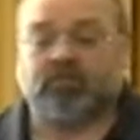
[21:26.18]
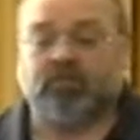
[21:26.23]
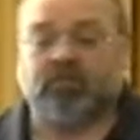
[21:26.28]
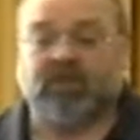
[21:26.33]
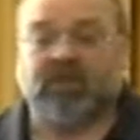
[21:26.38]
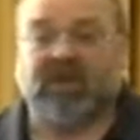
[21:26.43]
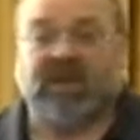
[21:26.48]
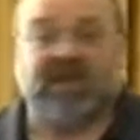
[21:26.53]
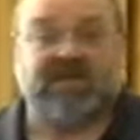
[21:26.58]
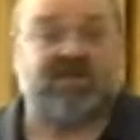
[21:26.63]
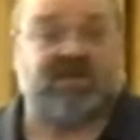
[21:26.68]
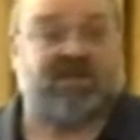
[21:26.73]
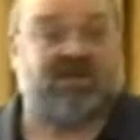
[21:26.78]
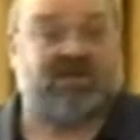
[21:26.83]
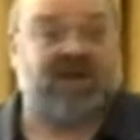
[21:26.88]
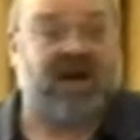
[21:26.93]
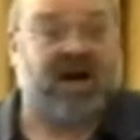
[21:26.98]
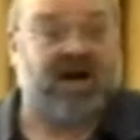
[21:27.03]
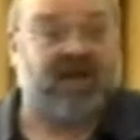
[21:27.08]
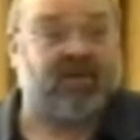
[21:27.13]
It's a
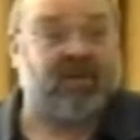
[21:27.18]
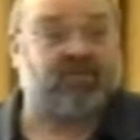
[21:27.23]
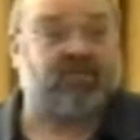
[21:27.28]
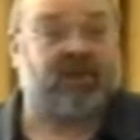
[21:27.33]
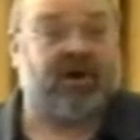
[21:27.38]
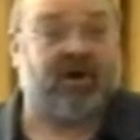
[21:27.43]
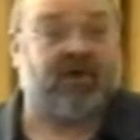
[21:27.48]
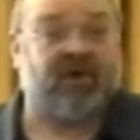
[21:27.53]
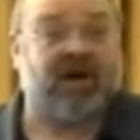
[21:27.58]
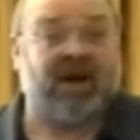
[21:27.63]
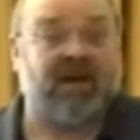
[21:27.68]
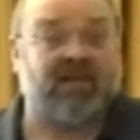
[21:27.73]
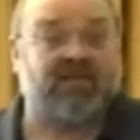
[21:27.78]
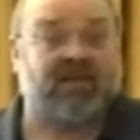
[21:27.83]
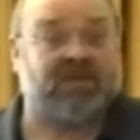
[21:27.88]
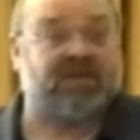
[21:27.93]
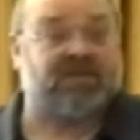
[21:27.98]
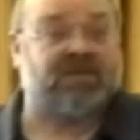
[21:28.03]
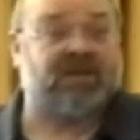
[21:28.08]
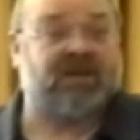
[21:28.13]
Java program
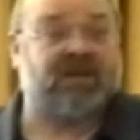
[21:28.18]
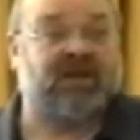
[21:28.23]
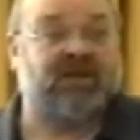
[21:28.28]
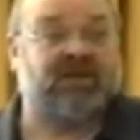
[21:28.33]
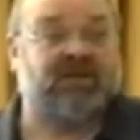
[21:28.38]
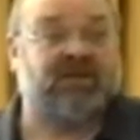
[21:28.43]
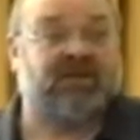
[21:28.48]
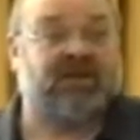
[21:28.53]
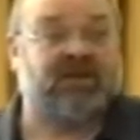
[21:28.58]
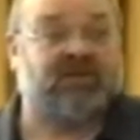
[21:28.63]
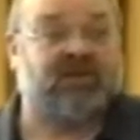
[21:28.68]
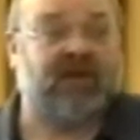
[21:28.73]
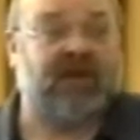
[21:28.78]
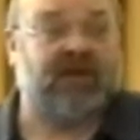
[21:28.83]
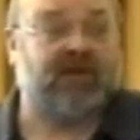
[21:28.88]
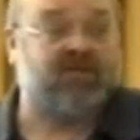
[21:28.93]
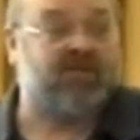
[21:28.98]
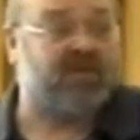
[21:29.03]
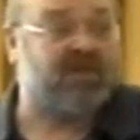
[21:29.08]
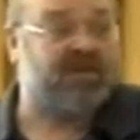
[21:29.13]
that
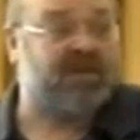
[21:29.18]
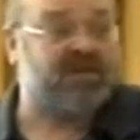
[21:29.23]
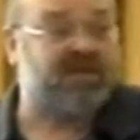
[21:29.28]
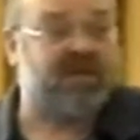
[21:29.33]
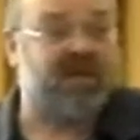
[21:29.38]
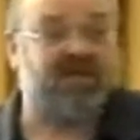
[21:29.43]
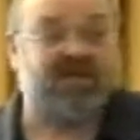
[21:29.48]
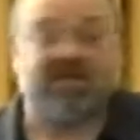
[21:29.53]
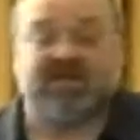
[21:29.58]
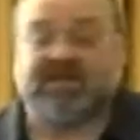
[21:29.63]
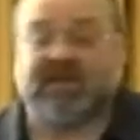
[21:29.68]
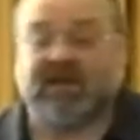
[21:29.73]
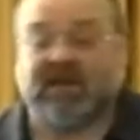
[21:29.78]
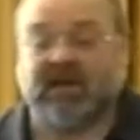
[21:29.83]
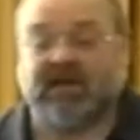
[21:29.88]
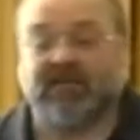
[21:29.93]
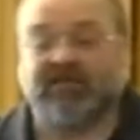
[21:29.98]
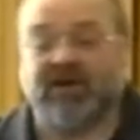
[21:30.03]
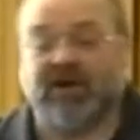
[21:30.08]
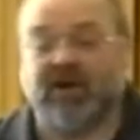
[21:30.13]
implements
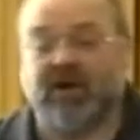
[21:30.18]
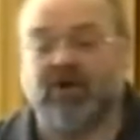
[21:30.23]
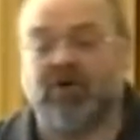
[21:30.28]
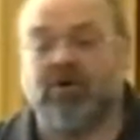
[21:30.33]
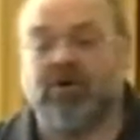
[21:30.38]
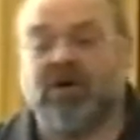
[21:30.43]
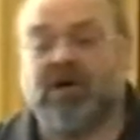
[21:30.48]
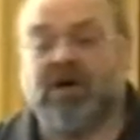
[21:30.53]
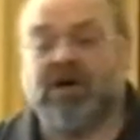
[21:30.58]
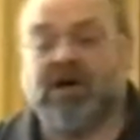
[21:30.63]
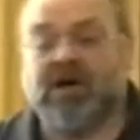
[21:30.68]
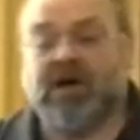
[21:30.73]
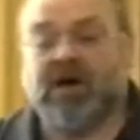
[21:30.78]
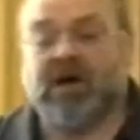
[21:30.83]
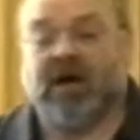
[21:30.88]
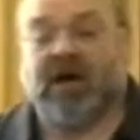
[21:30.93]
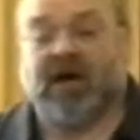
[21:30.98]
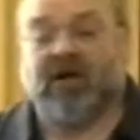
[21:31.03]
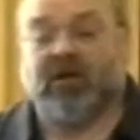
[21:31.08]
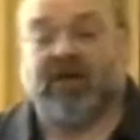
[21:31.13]
XSLFO.
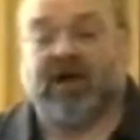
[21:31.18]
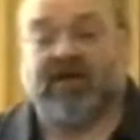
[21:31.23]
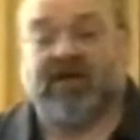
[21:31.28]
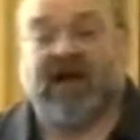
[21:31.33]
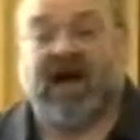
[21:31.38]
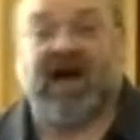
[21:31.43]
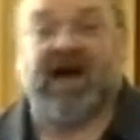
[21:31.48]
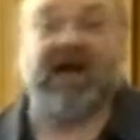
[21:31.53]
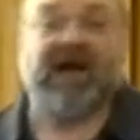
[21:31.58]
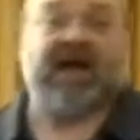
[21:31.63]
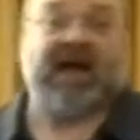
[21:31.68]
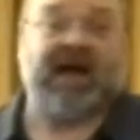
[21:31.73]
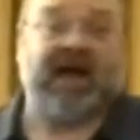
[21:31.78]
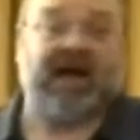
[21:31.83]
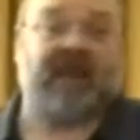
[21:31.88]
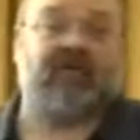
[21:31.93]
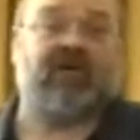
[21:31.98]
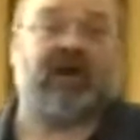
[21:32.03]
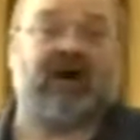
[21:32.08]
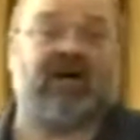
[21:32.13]
We have a
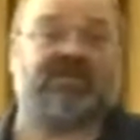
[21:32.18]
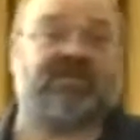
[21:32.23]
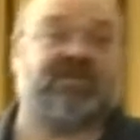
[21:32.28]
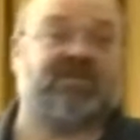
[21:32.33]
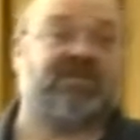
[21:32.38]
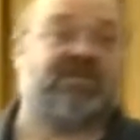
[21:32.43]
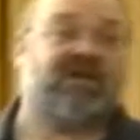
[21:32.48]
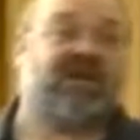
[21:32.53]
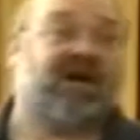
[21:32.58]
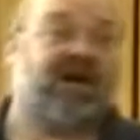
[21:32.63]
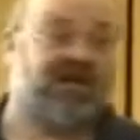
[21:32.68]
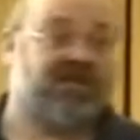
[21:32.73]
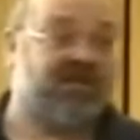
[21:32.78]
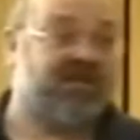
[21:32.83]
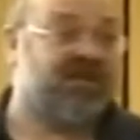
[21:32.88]
handcrafted style sheet